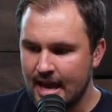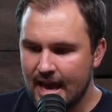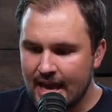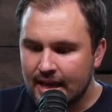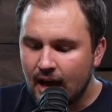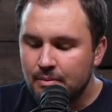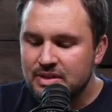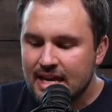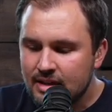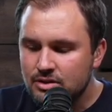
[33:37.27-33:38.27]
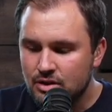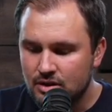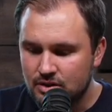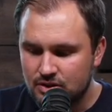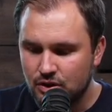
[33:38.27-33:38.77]
it comes into
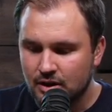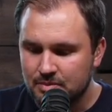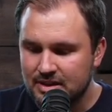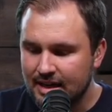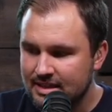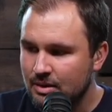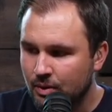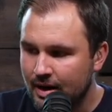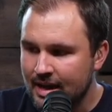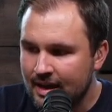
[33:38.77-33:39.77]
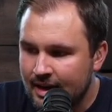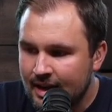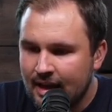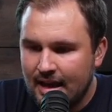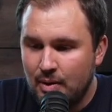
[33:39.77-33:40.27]
the circumstance that we're in
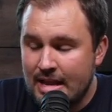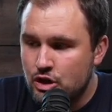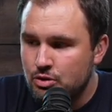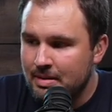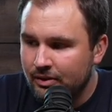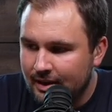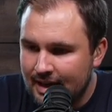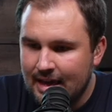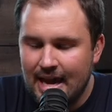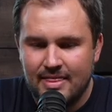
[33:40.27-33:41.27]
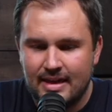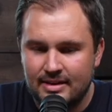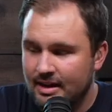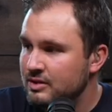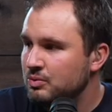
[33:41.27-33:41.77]
in humility and then
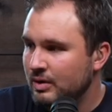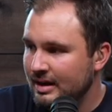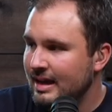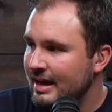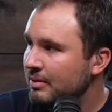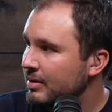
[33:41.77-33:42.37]
does what it can with